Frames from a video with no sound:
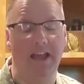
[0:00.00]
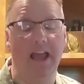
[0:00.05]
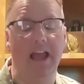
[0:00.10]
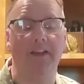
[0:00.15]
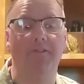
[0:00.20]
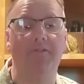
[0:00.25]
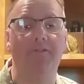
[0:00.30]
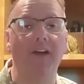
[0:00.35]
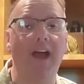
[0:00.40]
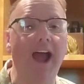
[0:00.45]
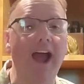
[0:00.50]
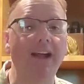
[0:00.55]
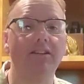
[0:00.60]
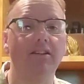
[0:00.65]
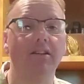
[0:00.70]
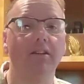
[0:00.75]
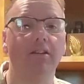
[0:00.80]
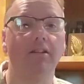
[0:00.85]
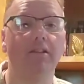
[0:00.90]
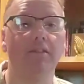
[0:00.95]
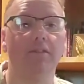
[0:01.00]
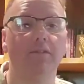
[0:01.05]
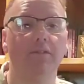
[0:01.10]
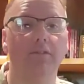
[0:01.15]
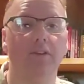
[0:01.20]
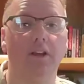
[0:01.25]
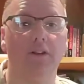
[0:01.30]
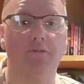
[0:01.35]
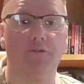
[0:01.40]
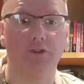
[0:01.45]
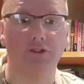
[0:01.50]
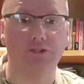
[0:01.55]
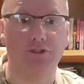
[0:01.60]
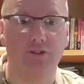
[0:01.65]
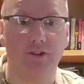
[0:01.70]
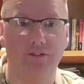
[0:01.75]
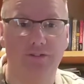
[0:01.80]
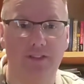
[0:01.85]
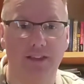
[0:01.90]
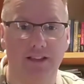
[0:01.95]
In fact, in 1
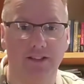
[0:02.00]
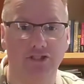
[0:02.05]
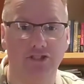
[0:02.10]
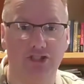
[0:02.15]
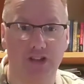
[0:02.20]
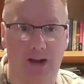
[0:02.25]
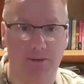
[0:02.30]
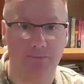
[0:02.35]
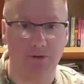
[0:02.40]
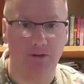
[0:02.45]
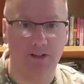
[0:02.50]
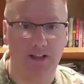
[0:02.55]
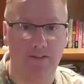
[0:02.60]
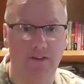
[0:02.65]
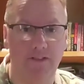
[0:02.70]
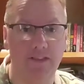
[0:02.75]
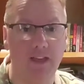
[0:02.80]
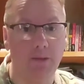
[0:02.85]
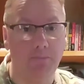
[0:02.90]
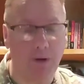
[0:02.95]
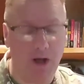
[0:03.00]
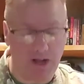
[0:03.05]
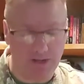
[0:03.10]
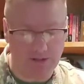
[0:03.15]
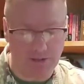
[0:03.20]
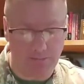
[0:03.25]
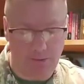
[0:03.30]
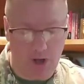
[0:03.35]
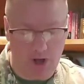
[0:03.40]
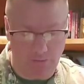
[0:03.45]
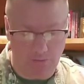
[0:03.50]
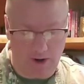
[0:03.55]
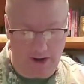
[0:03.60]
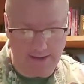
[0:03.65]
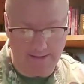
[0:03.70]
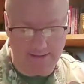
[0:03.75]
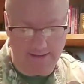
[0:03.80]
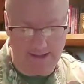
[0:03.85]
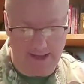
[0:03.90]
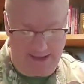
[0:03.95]
Corinthians chapter 11, the apostle Paul
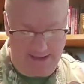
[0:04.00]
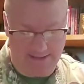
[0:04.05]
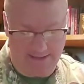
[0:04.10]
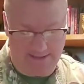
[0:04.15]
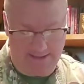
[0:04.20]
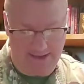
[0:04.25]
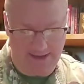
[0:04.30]
writes this,